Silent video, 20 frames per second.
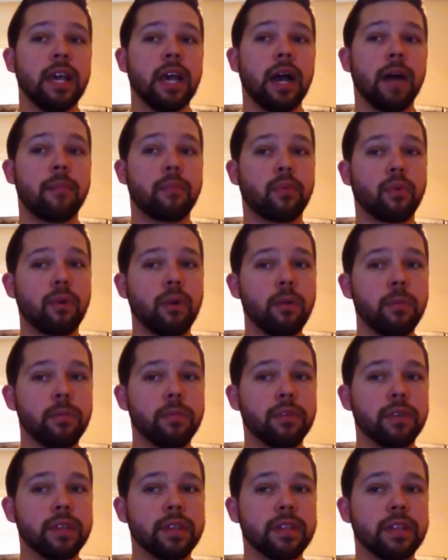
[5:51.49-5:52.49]

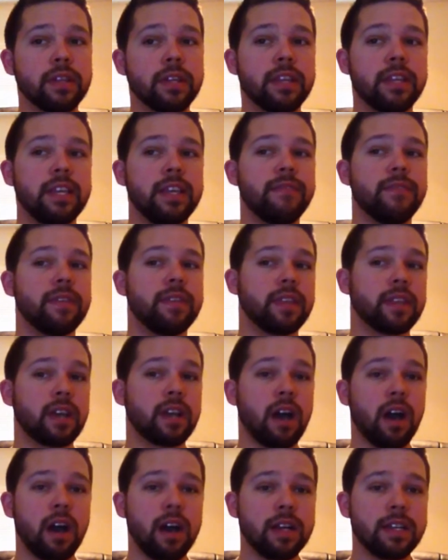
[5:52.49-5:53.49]
appropriately given the
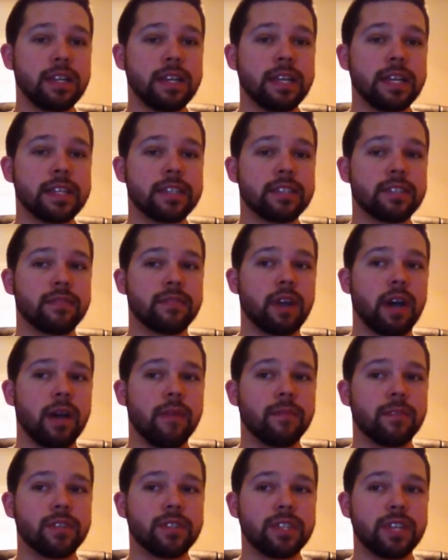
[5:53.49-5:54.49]
context of
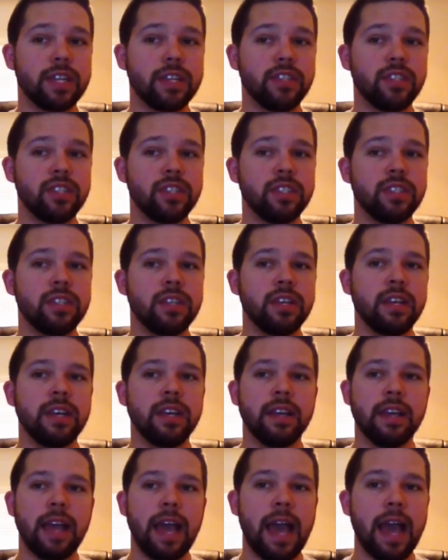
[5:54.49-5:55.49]
conversation,
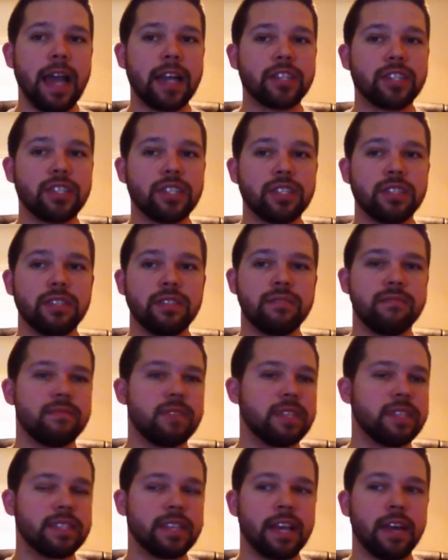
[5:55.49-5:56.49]
action,
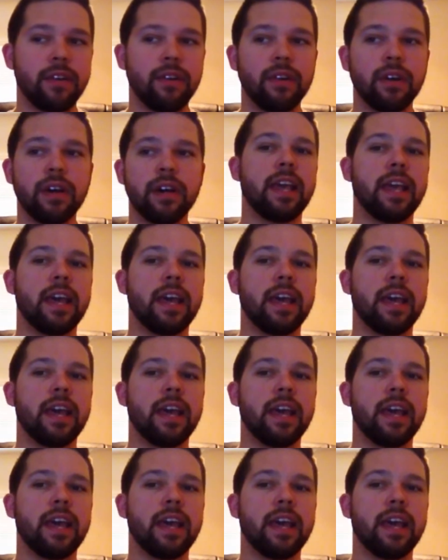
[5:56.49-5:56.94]
etc.